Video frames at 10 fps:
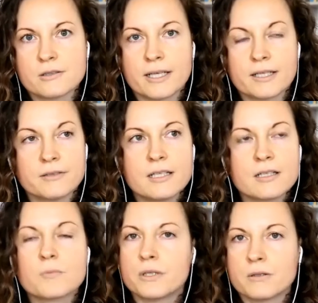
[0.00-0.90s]
and so i
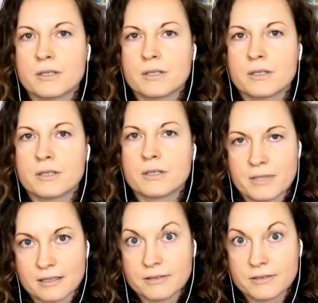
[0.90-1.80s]
created a program for
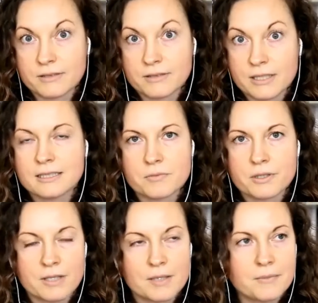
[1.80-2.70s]
myself a 90 day
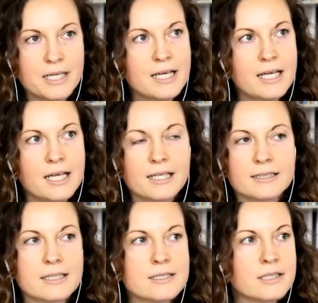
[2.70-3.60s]
program
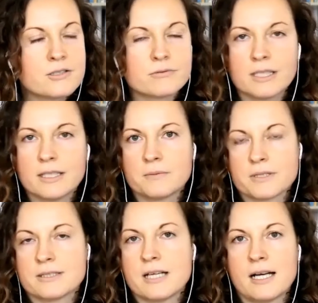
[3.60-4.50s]
and at that stage really
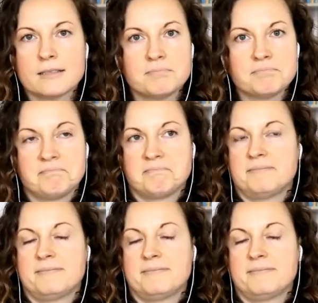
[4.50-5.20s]
it was not